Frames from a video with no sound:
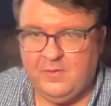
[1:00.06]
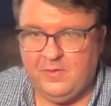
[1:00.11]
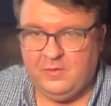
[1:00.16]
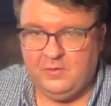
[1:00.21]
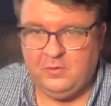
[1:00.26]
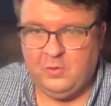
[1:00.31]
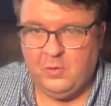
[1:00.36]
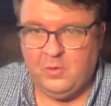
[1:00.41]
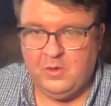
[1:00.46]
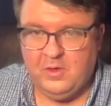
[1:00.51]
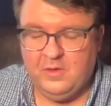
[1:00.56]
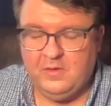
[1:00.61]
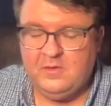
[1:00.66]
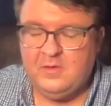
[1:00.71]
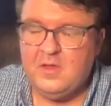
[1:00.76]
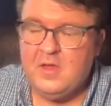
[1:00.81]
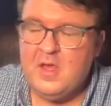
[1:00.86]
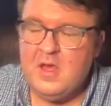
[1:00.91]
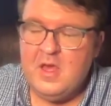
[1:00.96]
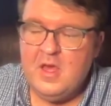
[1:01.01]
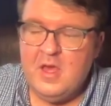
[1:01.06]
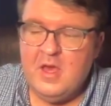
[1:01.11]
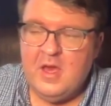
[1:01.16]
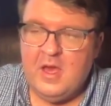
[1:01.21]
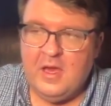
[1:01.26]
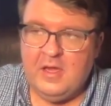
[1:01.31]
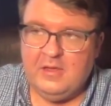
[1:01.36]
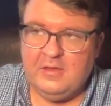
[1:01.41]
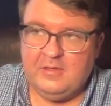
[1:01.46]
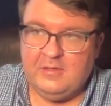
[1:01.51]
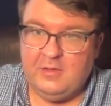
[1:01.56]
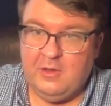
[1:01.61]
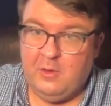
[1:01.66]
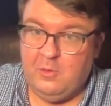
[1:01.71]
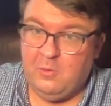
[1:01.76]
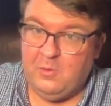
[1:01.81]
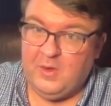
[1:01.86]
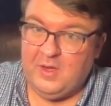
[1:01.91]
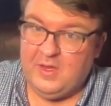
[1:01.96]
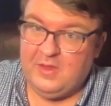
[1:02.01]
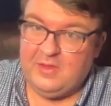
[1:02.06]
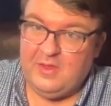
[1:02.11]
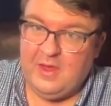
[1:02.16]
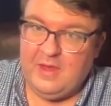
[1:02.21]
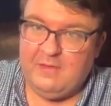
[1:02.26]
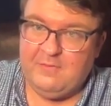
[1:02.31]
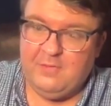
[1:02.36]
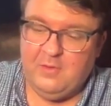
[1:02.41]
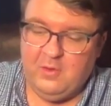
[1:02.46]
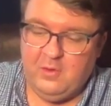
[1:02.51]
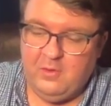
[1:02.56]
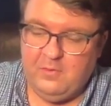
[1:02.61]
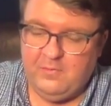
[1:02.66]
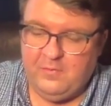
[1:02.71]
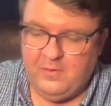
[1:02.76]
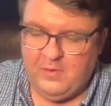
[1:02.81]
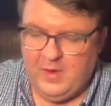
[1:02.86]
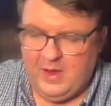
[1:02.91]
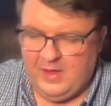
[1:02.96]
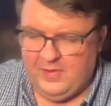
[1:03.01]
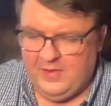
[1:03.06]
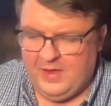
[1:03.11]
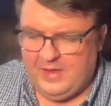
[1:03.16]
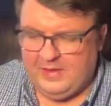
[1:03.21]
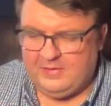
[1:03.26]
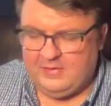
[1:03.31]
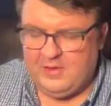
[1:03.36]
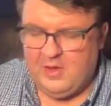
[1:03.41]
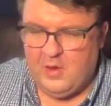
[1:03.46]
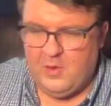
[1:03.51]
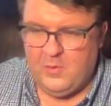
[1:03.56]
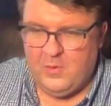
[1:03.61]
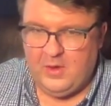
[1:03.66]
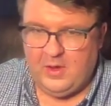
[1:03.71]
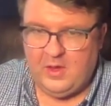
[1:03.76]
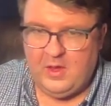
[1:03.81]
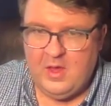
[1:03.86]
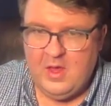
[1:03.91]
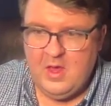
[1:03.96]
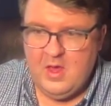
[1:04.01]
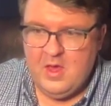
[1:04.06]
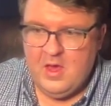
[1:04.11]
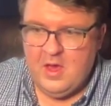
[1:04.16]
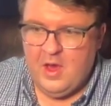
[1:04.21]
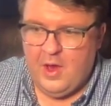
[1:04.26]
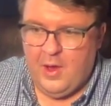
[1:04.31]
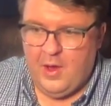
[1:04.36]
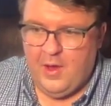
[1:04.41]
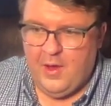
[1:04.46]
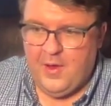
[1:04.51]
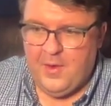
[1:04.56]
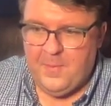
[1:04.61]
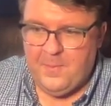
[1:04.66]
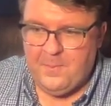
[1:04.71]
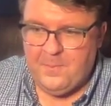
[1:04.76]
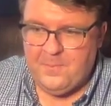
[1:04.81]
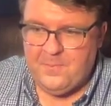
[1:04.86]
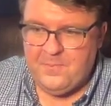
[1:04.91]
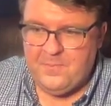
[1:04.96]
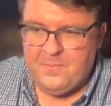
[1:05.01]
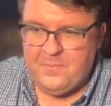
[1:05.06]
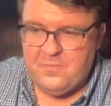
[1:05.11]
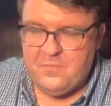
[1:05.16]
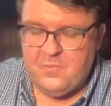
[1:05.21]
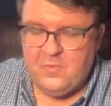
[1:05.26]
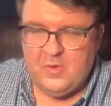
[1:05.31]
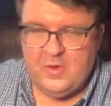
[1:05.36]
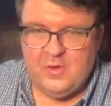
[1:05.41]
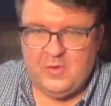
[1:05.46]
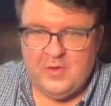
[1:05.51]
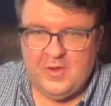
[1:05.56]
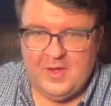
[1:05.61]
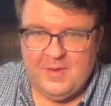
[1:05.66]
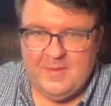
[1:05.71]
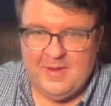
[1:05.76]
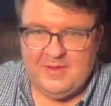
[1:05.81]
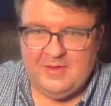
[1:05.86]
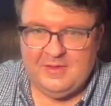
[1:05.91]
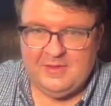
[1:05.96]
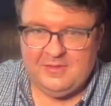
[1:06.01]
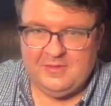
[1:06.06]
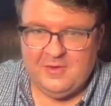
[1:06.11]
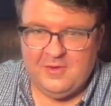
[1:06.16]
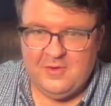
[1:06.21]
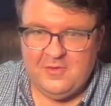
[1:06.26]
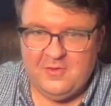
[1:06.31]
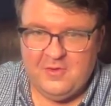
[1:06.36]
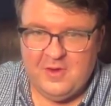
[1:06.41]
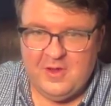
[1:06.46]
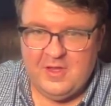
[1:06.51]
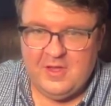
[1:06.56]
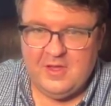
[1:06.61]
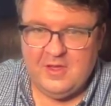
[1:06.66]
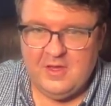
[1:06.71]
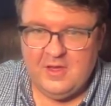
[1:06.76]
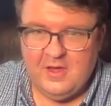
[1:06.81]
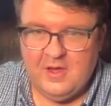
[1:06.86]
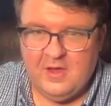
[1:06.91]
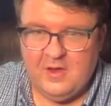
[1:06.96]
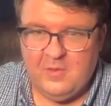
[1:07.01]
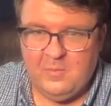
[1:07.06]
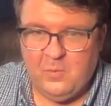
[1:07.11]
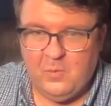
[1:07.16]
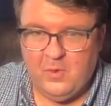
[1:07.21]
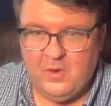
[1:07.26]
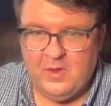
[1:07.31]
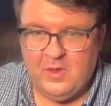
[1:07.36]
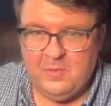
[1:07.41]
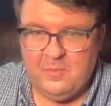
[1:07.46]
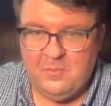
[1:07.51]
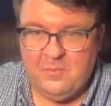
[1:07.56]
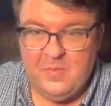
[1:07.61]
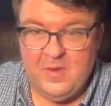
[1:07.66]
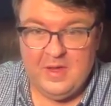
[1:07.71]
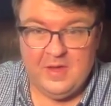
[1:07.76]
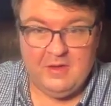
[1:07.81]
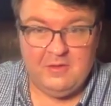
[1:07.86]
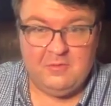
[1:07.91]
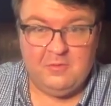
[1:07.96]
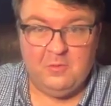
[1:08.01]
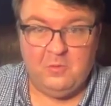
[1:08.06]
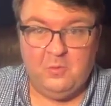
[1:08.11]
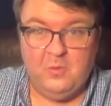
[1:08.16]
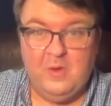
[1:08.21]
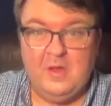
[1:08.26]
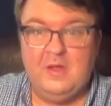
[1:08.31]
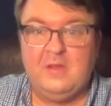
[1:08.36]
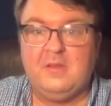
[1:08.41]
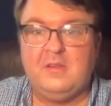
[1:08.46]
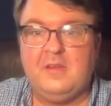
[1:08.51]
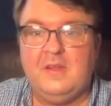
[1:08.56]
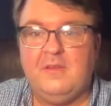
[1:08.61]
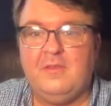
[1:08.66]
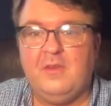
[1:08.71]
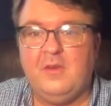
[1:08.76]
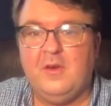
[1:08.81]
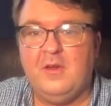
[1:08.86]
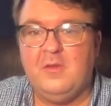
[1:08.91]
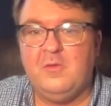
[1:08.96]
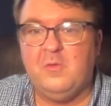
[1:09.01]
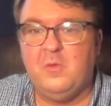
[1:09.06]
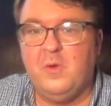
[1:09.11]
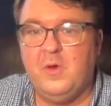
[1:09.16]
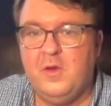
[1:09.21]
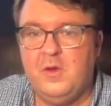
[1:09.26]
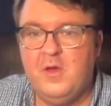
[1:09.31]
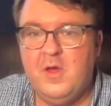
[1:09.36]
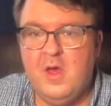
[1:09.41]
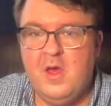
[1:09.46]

soreness. And so really thankful for how that's going. When you think about this surgery, one of the biggest risks, if there is one,